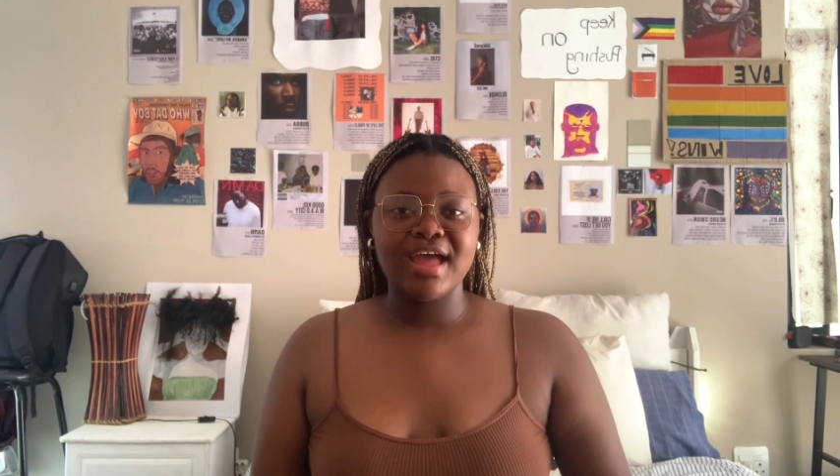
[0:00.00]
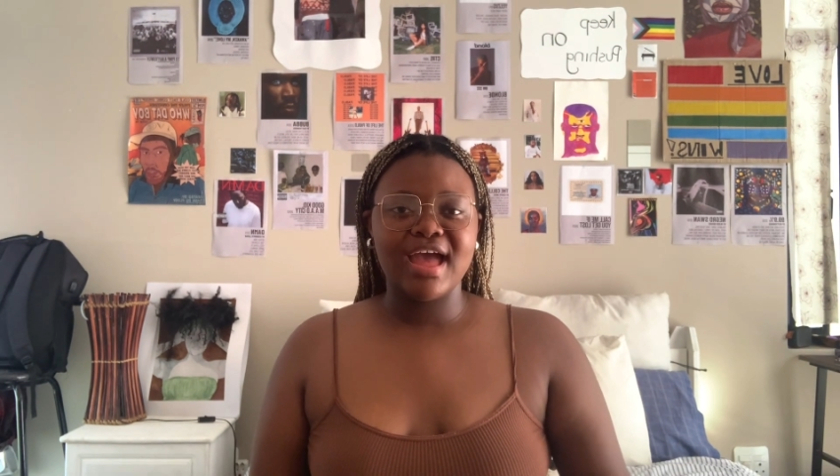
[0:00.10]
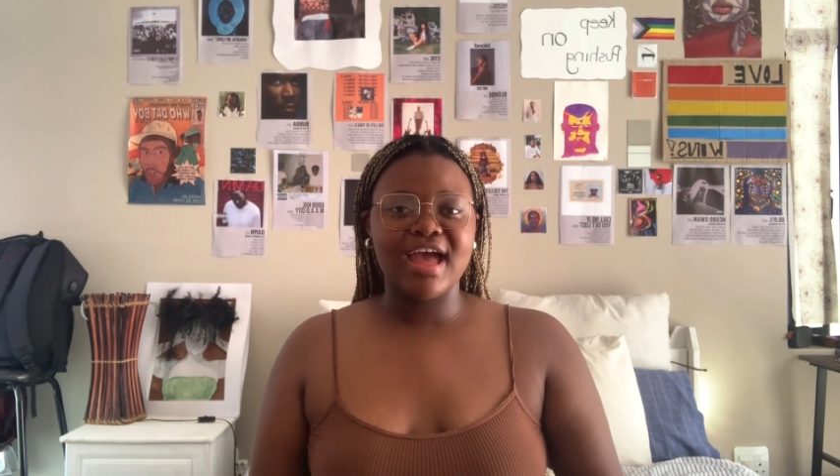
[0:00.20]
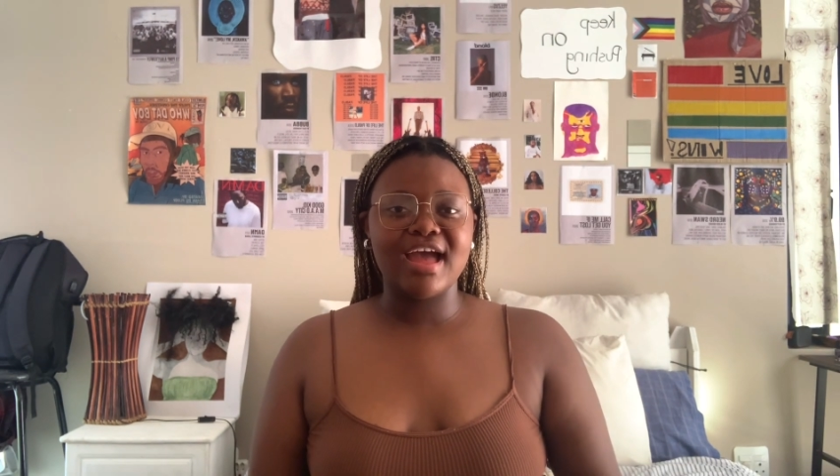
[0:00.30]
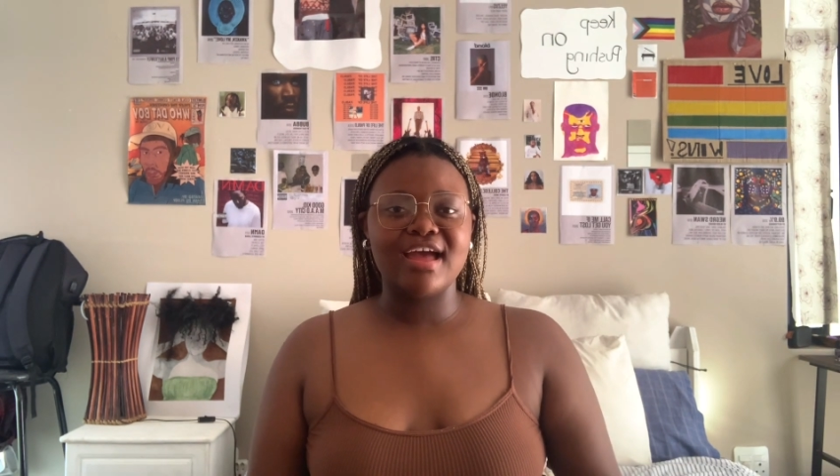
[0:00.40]

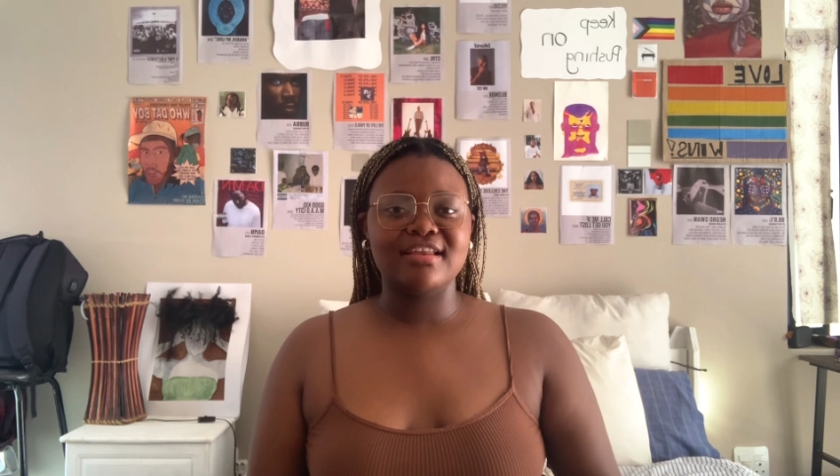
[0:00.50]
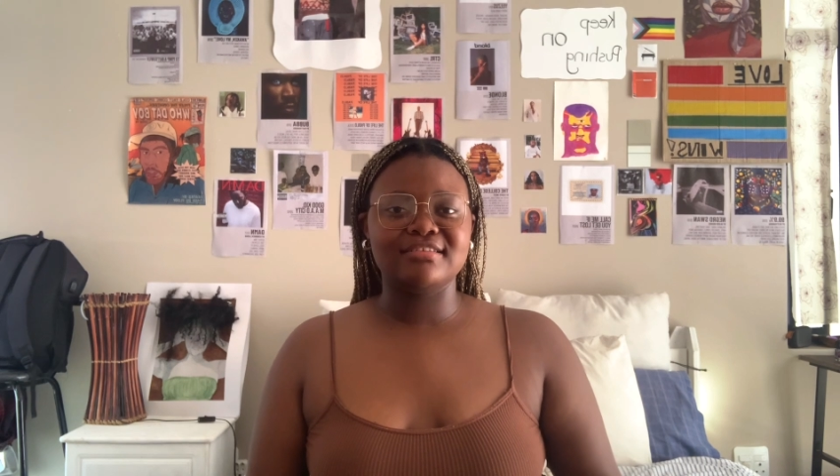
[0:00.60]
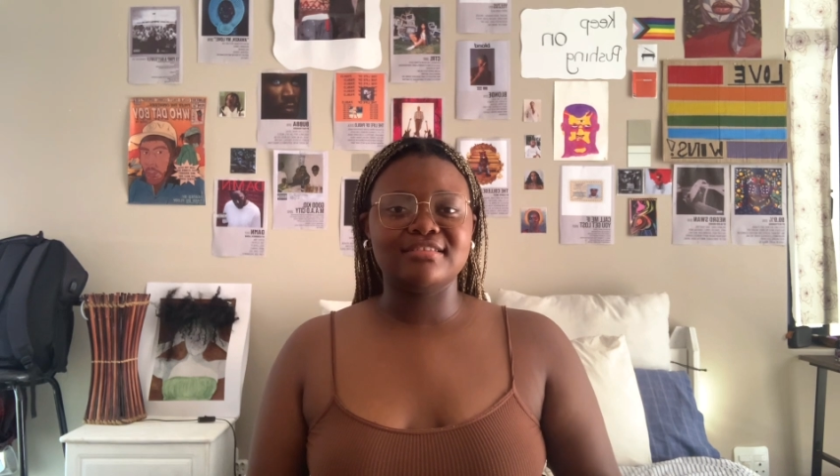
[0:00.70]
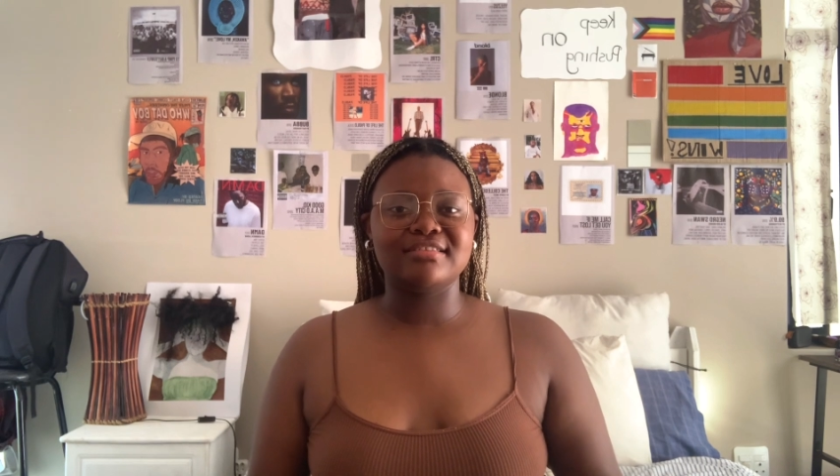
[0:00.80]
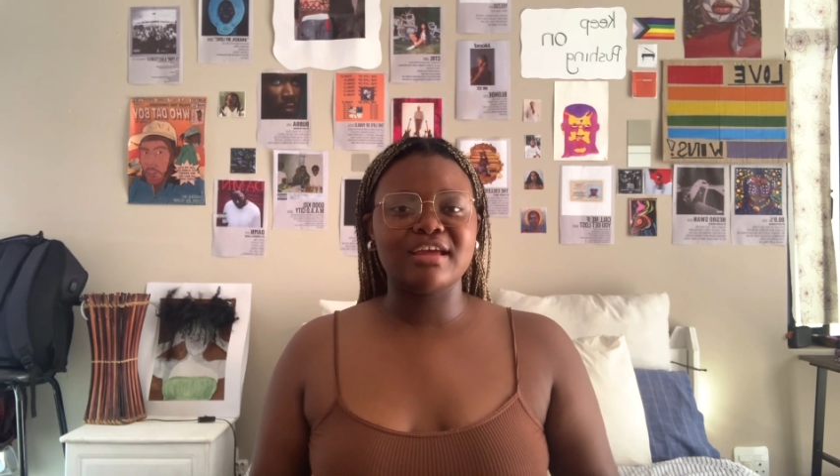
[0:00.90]
and
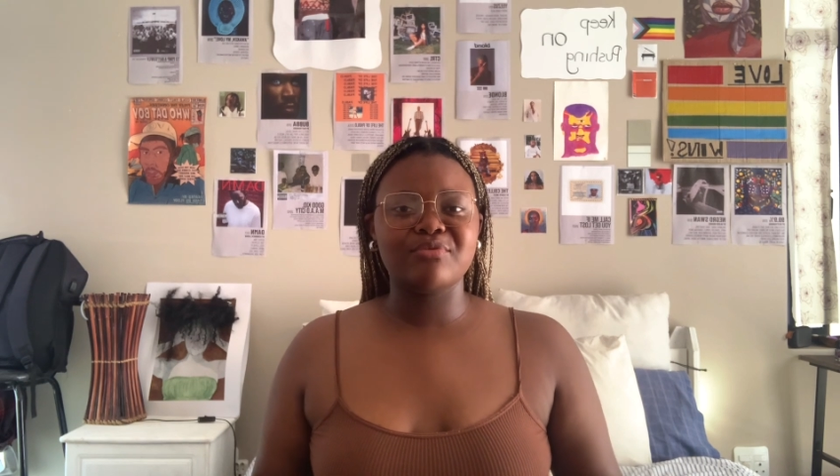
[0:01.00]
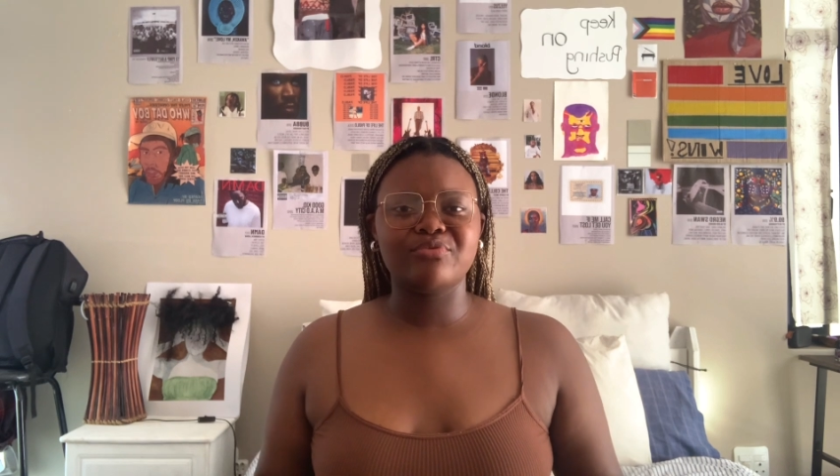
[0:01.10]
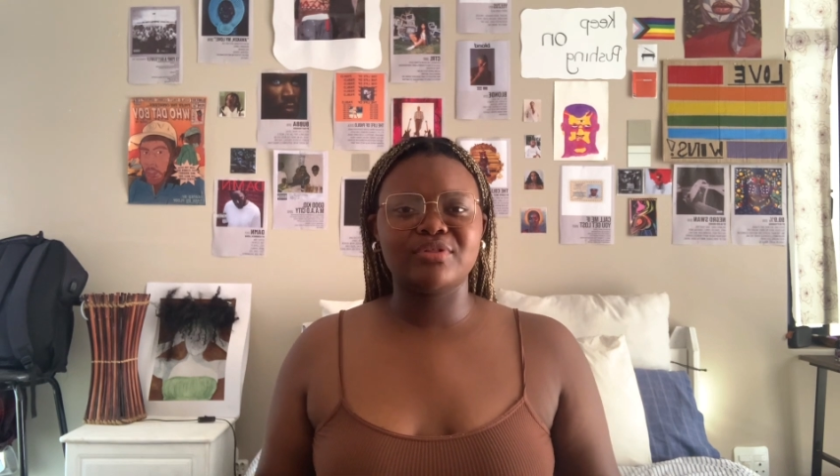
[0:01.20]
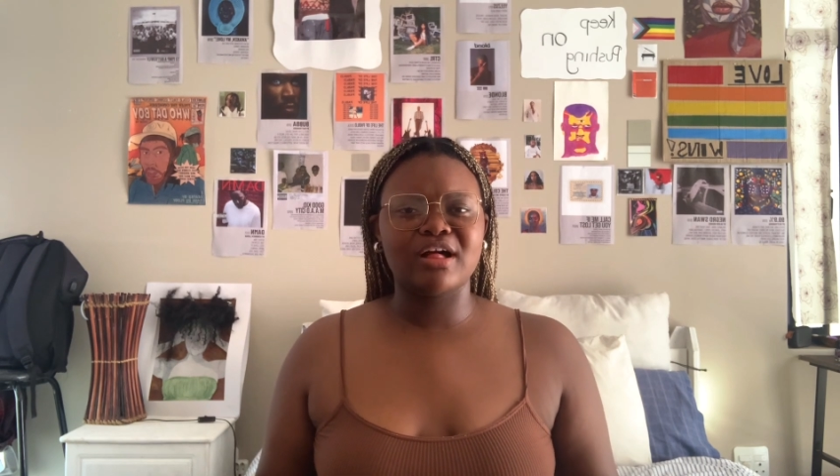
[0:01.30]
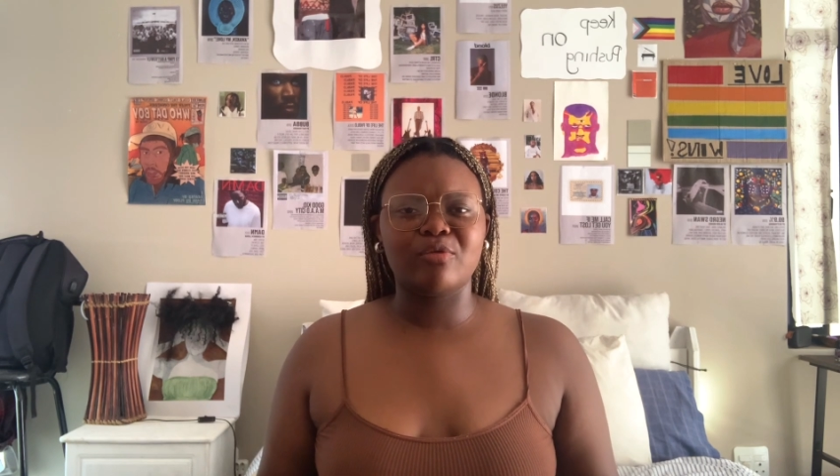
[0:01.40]
they
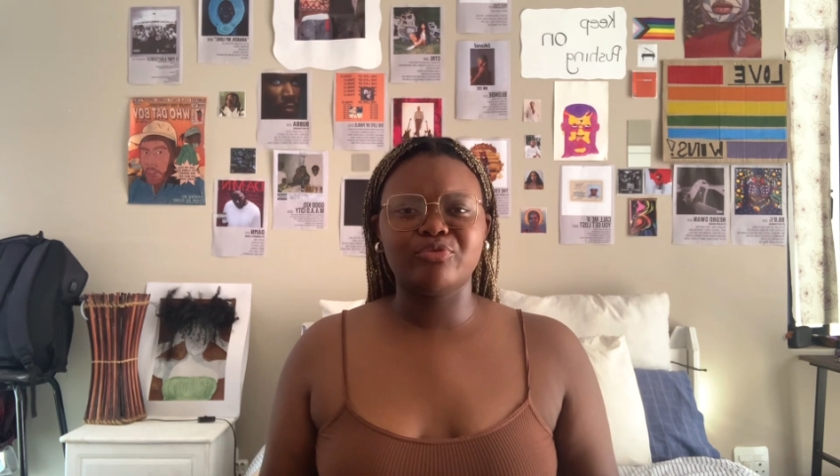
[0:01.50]
will help